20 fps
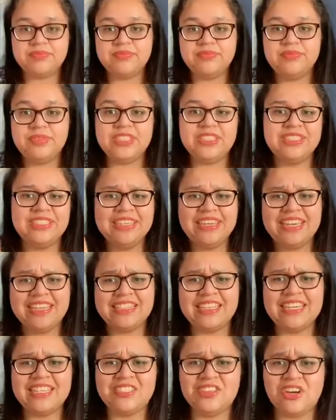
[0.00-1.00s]
Just in case
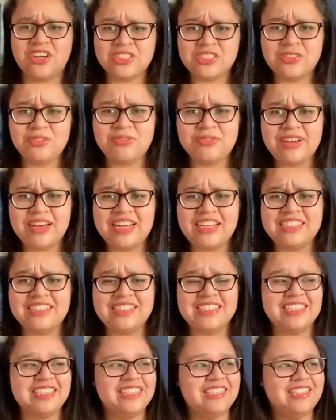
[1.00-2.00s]
I talk too fast
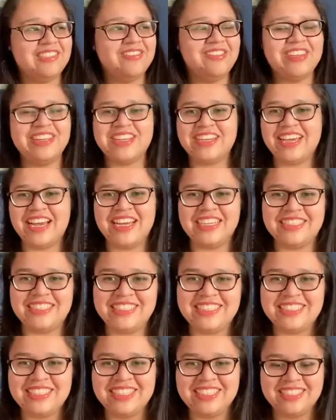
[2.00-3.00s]
and you didn't catch
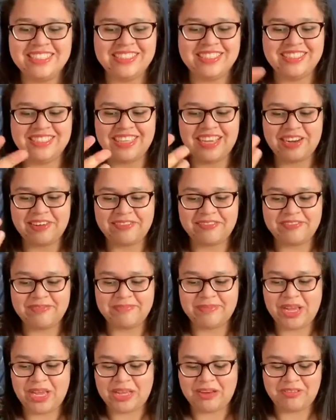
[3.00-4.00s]
it, because
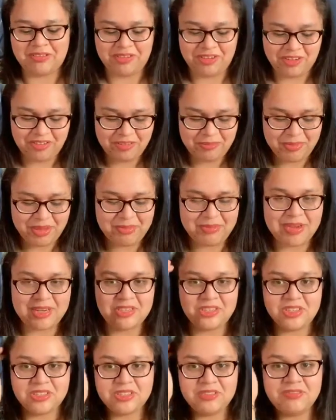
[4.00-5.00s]
I don't know, maybe I
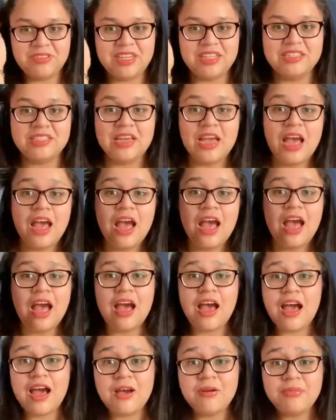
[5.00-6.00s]
talk too fast.
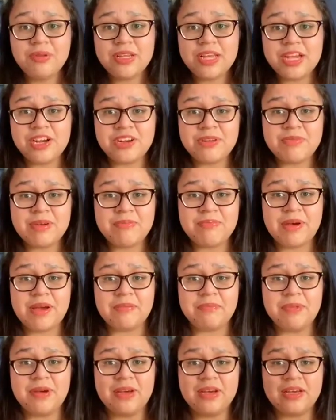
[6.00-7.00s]
I would carry in my
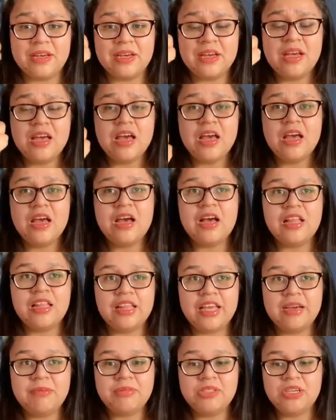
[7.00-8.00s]
backpack a
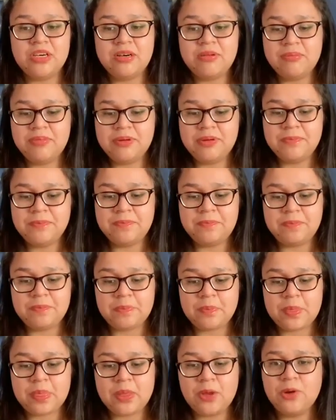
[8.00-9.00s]
laptop
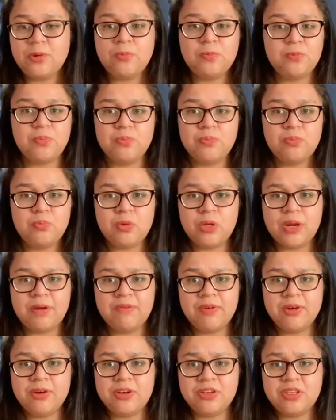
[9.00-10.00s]
or
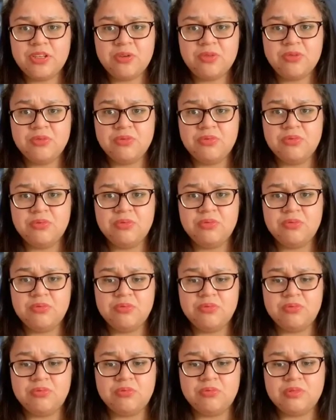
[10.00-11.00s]
whatever you
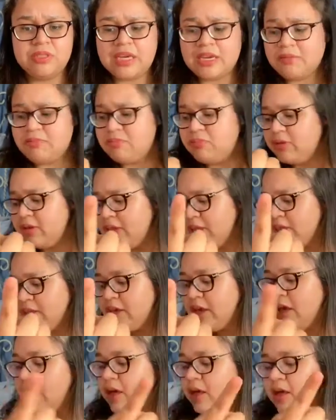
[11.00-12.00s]
type with,
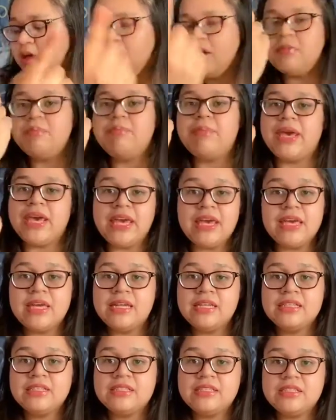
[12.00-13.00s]

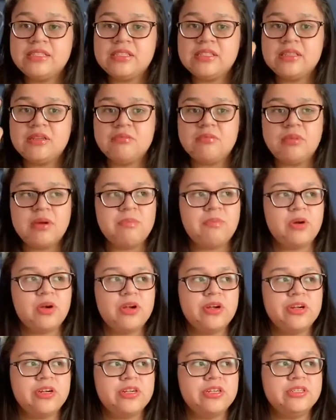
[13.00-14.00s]
pens, my
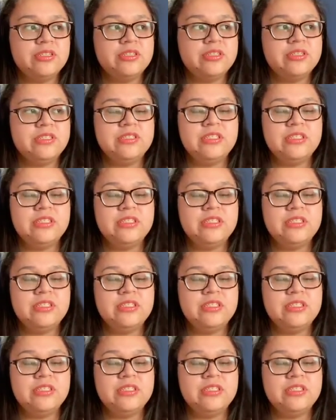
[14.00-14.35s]
markers,